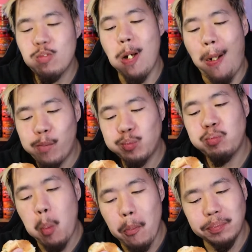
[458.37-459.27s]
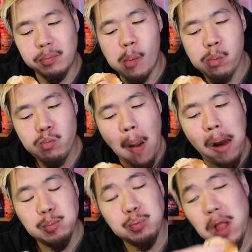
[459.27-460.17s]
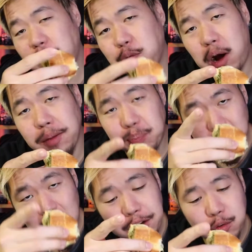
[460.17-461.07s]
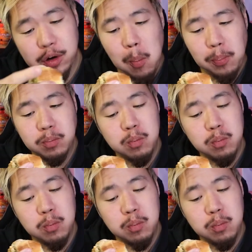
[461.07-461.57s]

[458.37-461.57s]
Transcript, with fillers: Yeah. Mm. If you want extra,